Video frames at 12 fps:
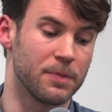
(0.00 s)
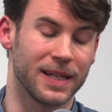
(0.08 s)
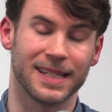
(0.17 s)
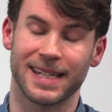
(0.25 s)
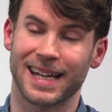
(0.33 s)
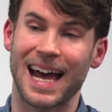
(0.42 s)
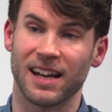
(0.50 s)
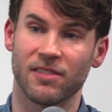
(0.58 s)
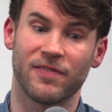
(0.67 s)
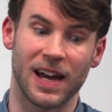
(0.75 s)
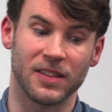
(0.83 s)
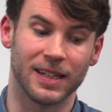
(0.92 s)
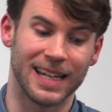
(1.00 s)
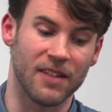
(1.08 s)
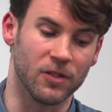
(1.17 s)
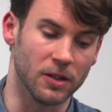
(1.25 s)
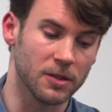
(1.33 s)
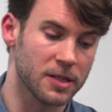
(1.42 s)
because it can affect the
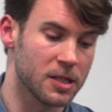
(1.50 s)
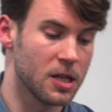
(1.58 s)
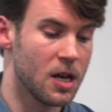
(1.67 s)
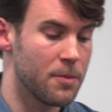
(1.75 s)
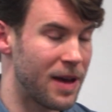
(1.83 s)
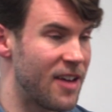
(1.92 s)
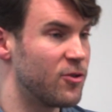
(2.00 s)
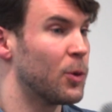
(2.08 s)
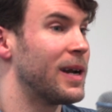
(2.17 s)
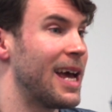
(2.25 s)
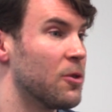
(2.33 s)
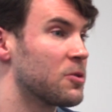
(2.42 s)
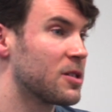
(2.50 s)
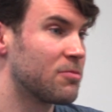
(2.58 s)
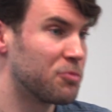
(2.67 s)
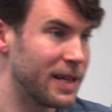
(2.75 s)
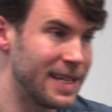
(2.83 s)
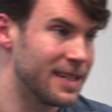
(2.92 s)
levels. But everyone else,
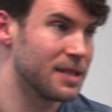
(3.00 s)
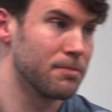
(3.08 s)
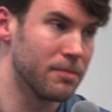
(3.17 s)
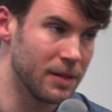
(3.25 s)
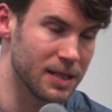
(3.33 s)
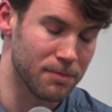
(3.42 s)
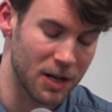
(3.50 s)
eat as